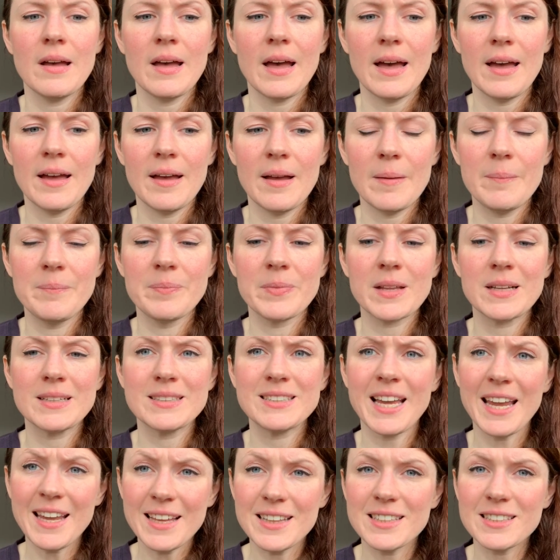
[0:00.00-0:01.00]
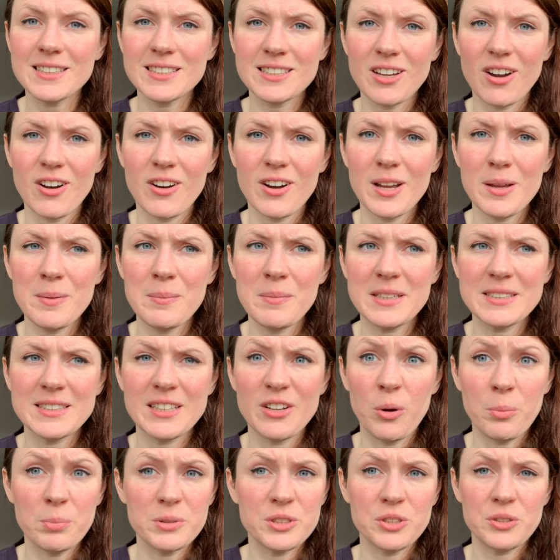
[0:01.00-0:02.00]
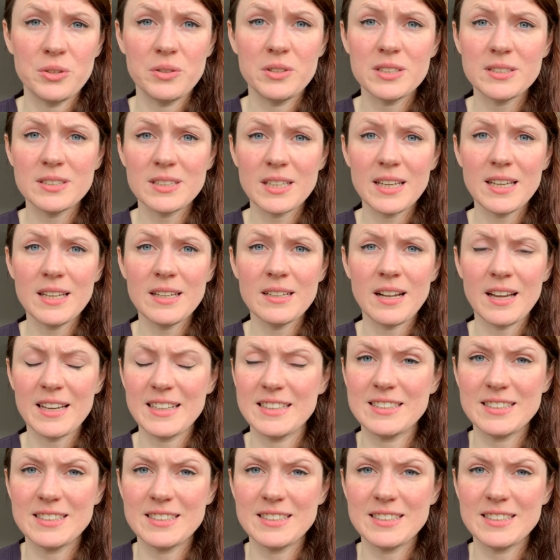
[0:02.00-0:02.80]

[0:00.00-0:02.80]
take this time as an opportunity. Like,